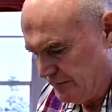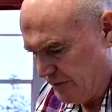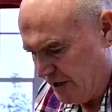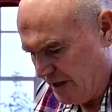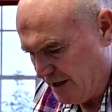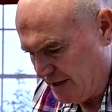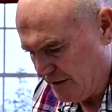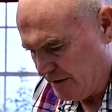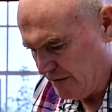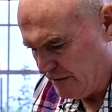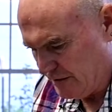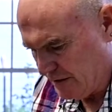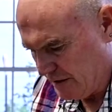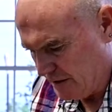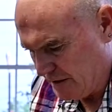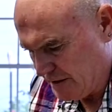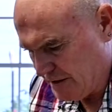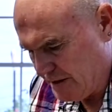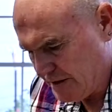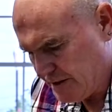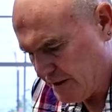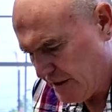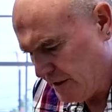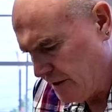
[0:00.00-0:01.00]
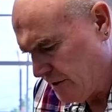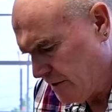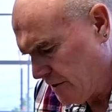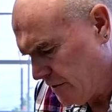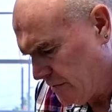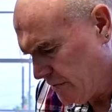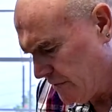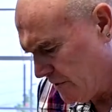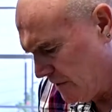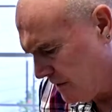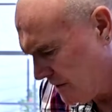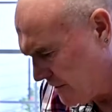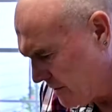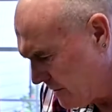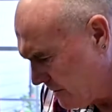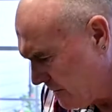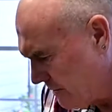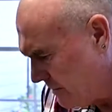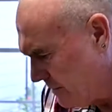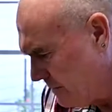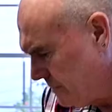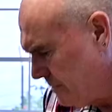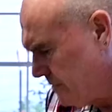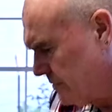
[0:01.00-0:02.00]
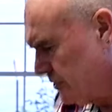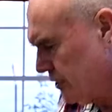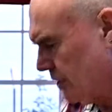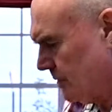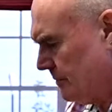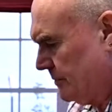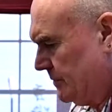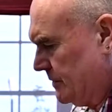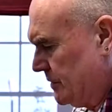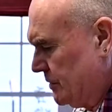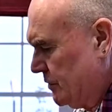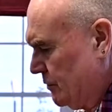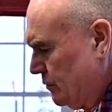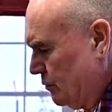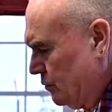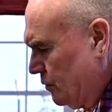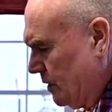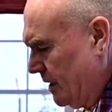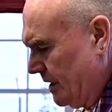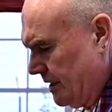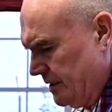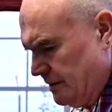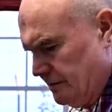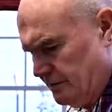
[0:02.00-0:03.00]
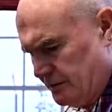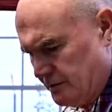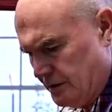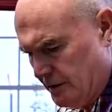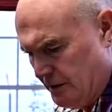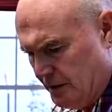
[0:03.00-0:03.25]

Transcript: And as I say, you don't need to chop them too wild.